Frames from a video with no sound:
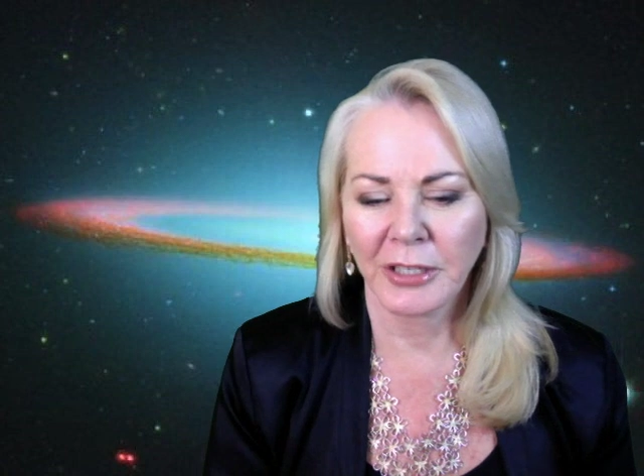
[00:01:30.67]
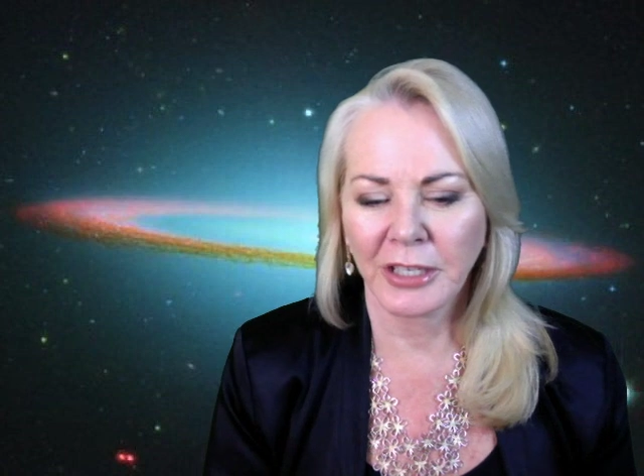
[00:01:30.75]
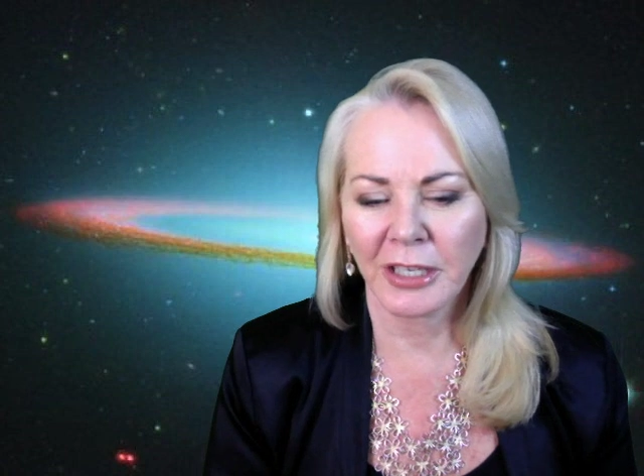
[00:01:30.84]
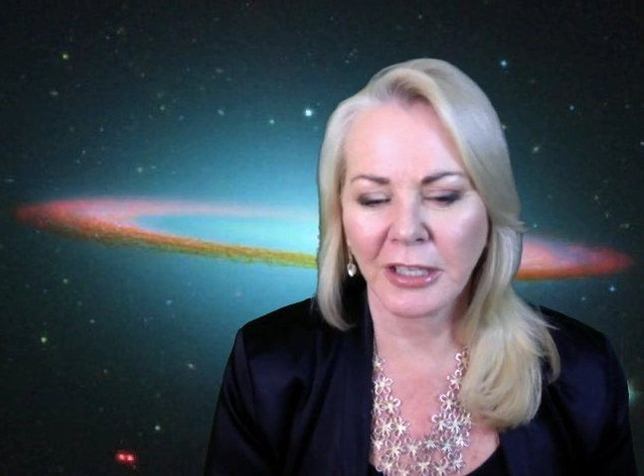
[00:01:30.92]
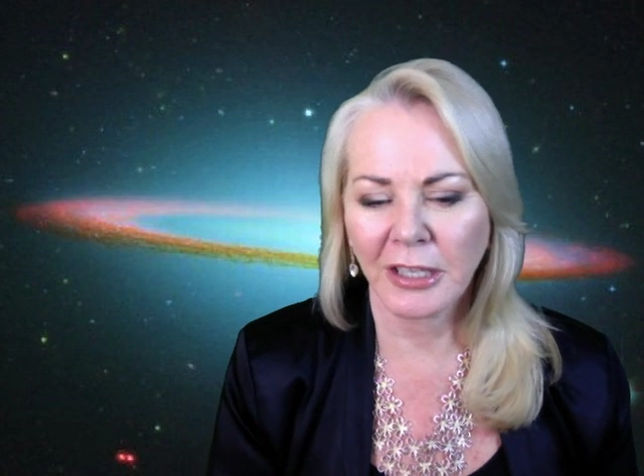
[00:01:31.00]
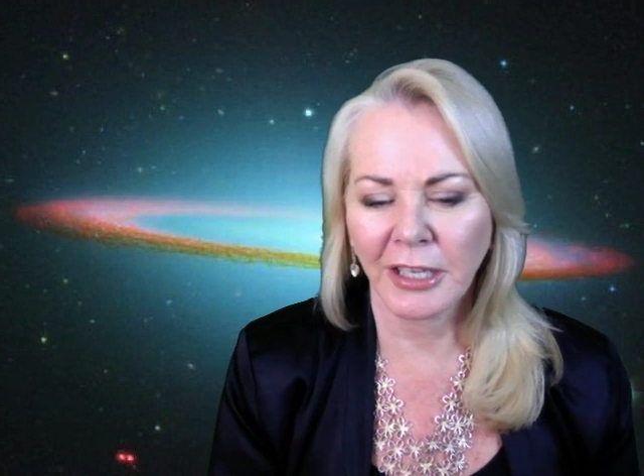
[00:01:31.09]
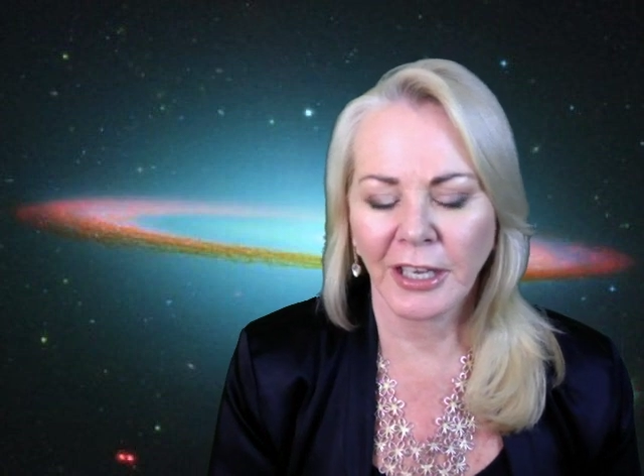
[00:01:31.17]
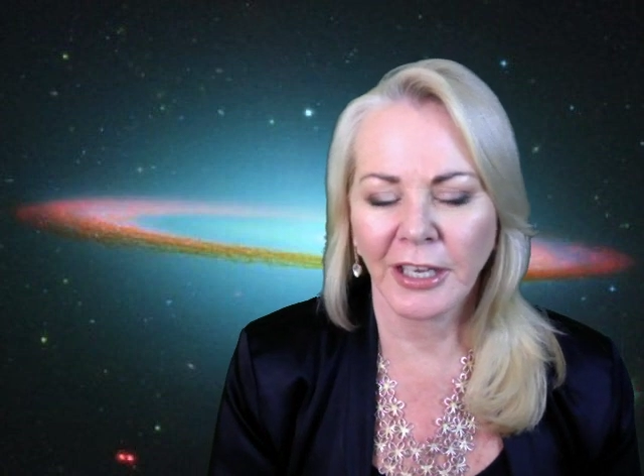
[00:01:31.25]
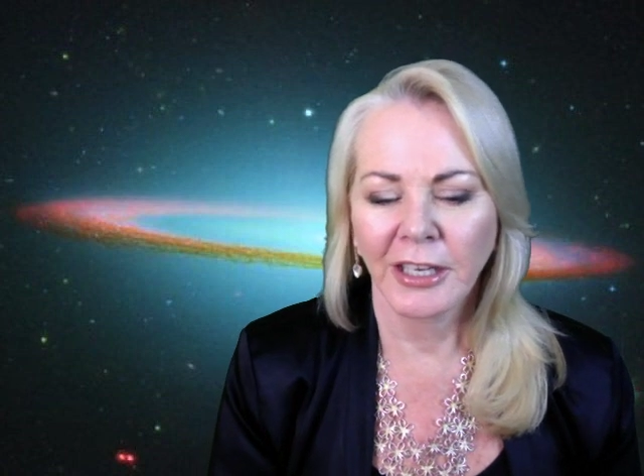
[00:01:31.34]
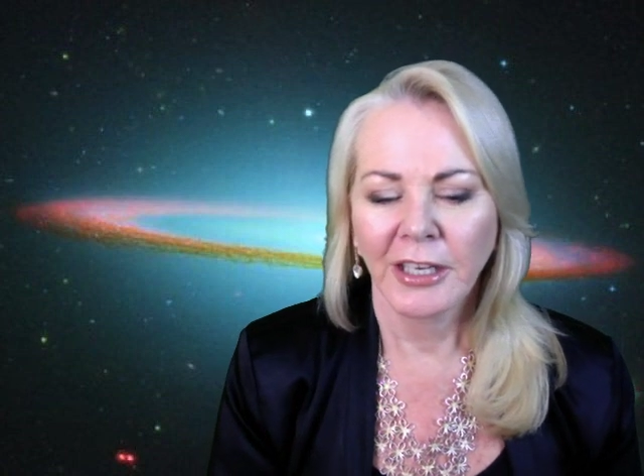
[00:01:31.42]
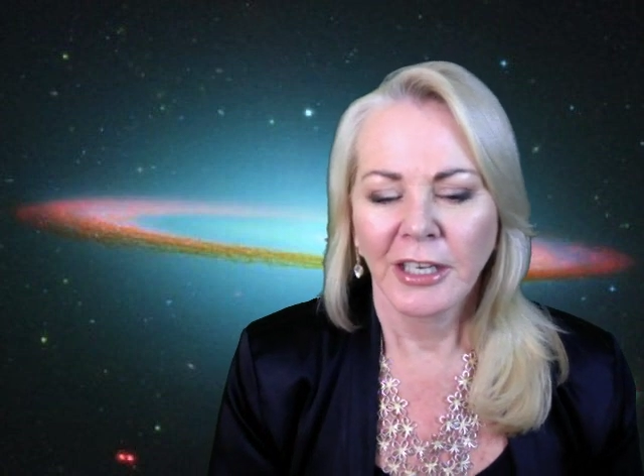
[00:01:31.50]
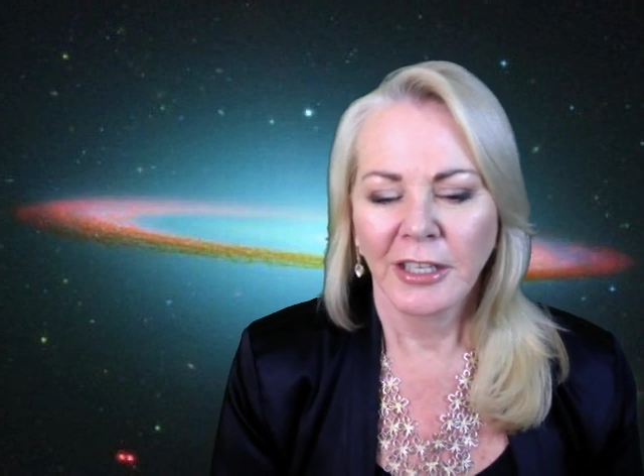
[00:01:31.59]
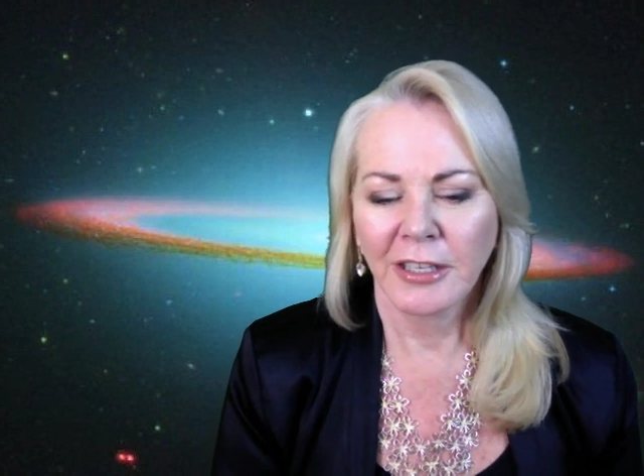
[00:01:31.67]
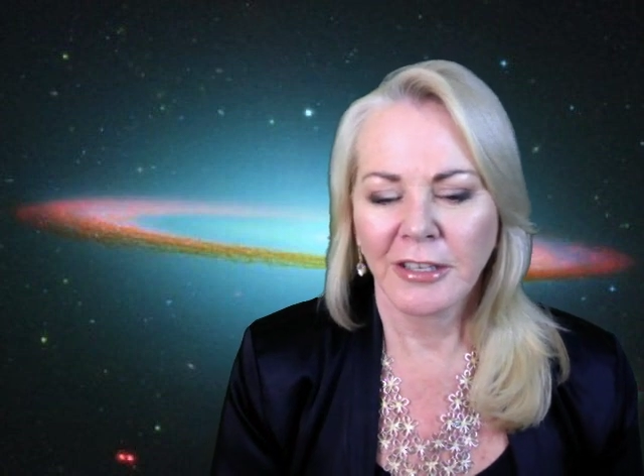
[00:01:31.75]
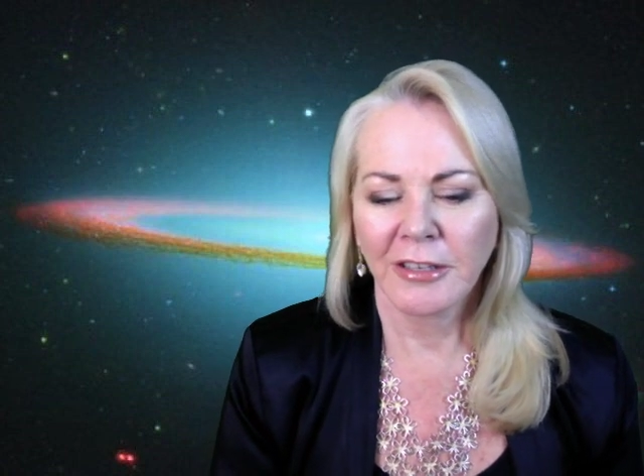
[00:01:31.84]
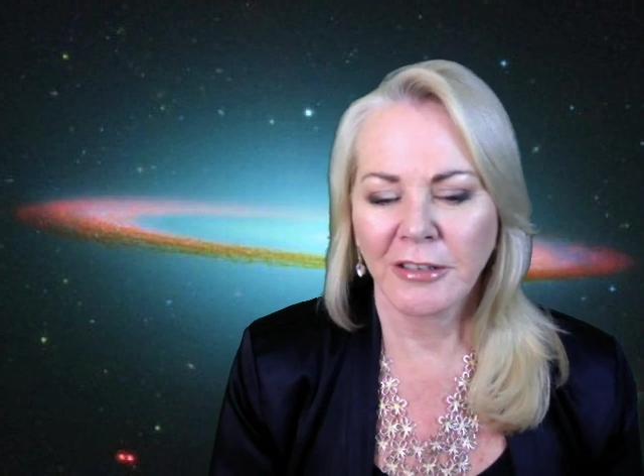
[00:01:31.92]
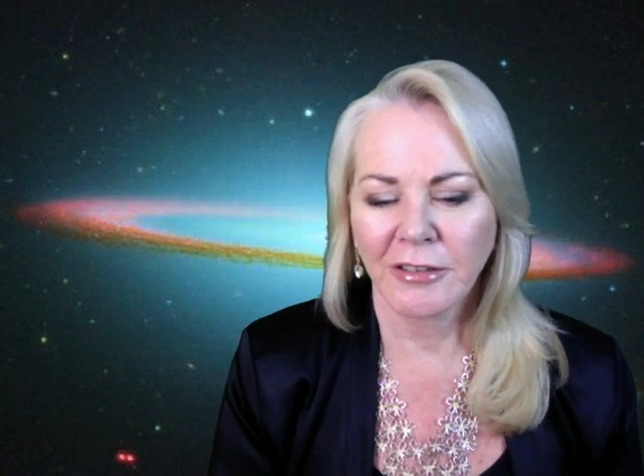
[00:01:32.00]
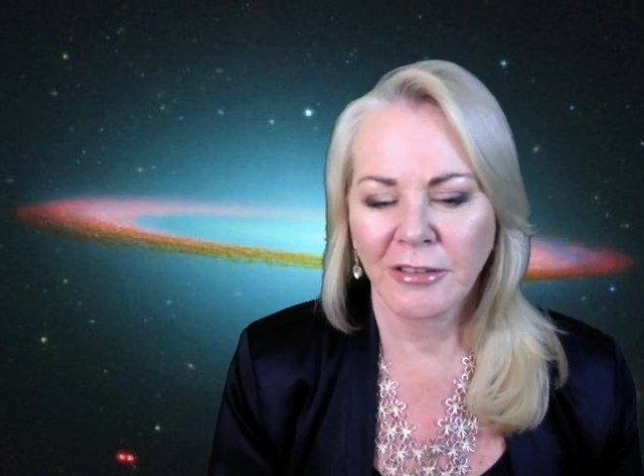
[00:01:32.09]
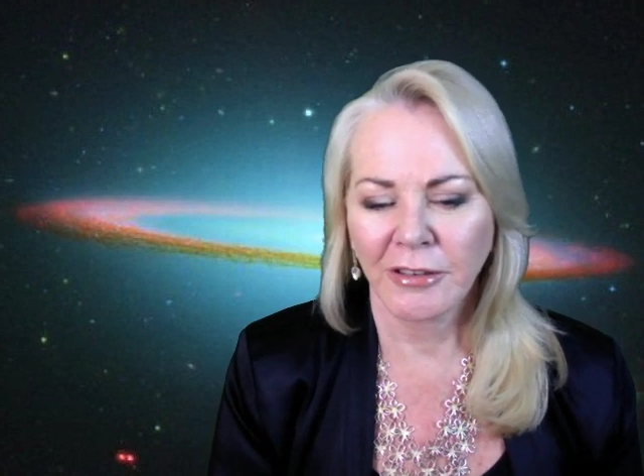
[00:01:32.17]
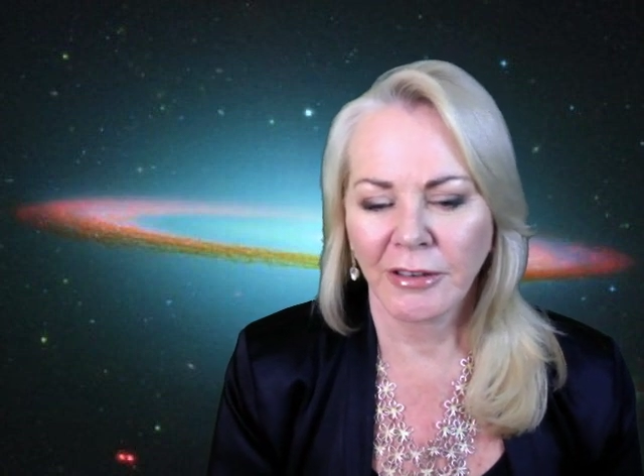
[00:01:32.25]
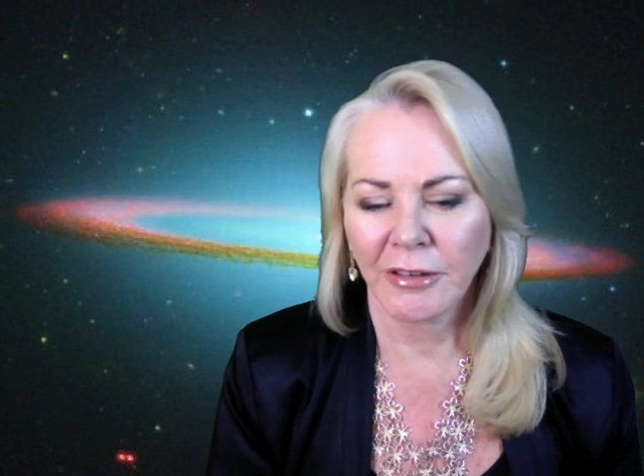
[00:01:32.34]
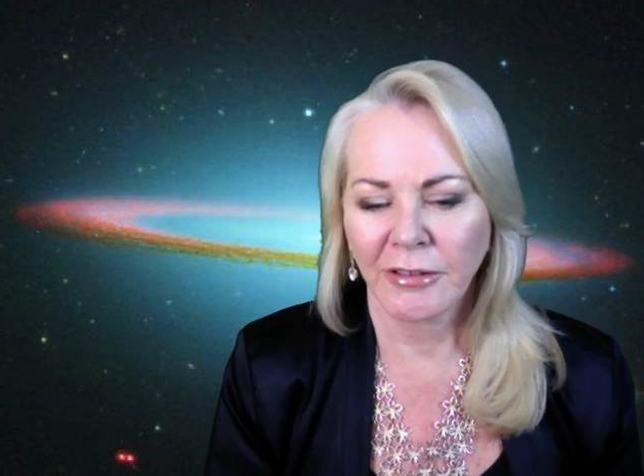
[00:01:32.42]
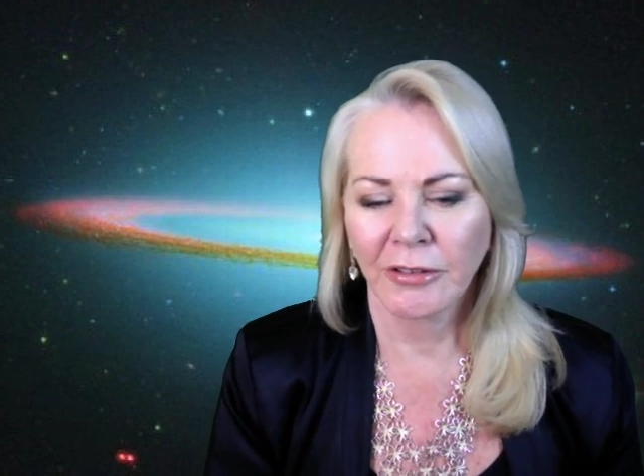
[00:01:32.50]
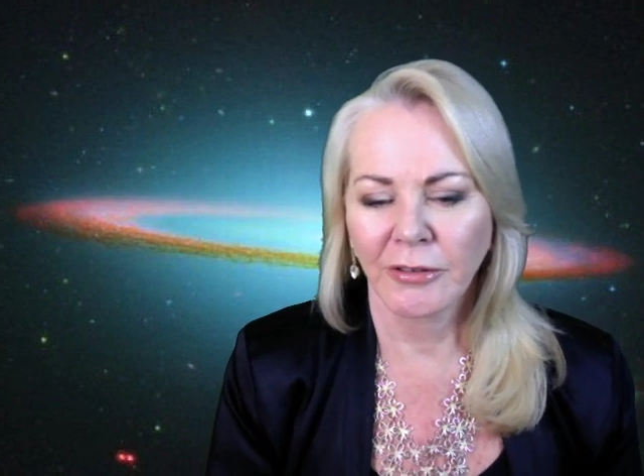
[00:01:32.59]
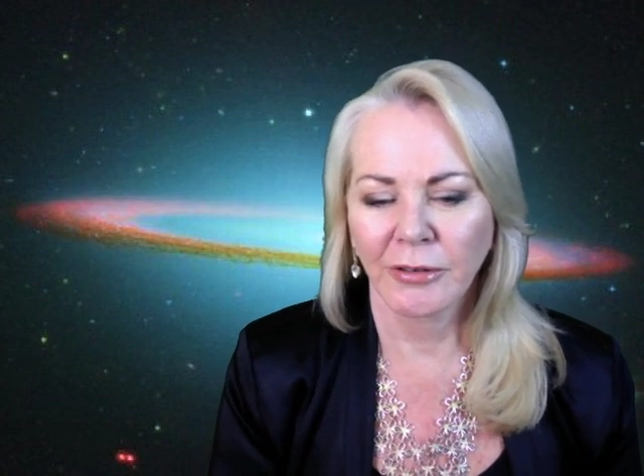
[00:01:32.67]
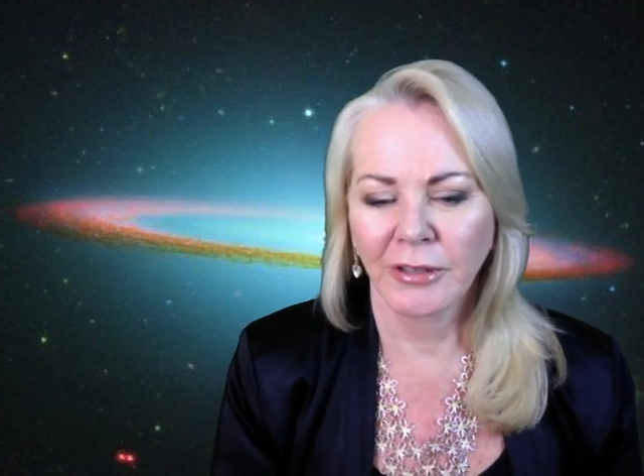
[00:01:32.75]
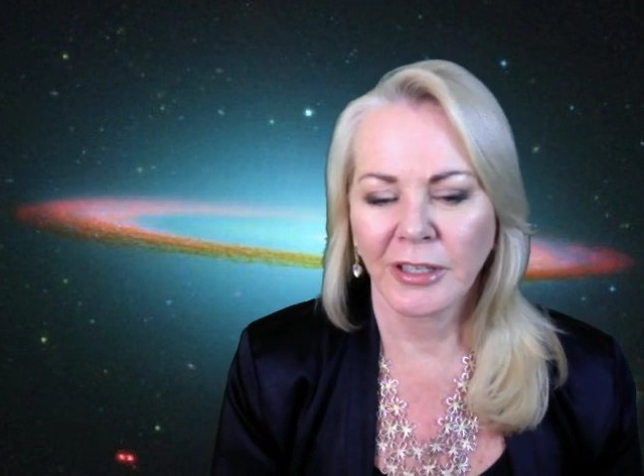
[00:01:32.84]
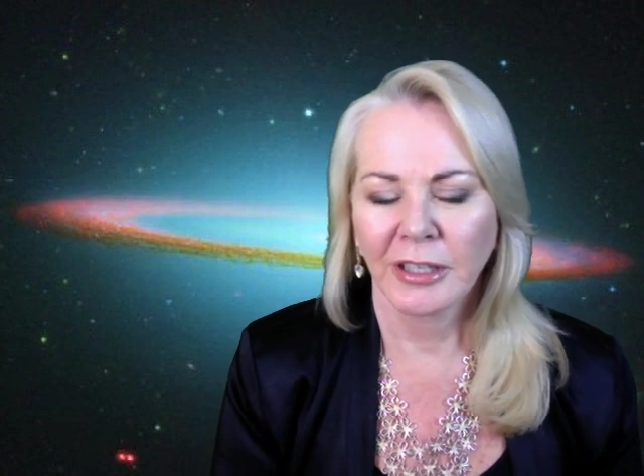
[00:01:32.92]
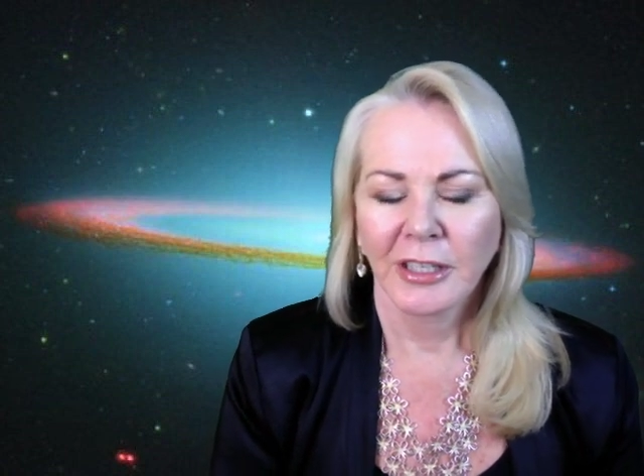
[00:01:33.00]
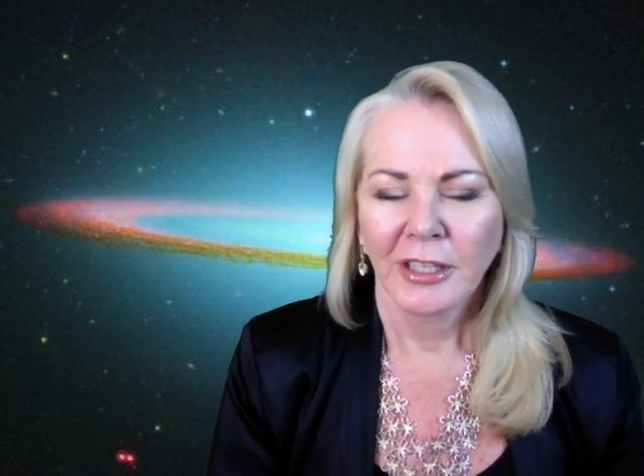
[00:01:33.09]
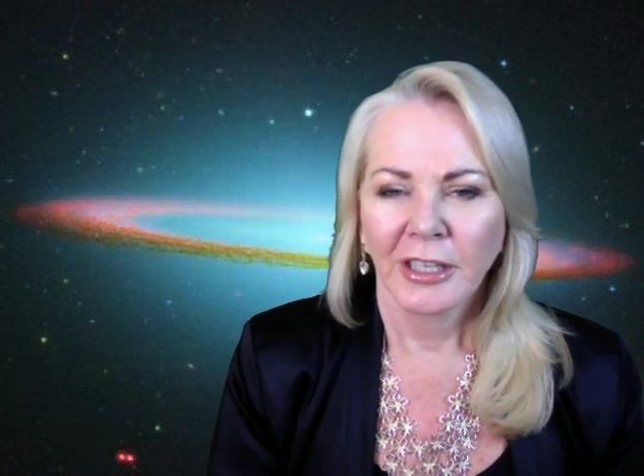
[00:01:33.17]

Particularly, this is your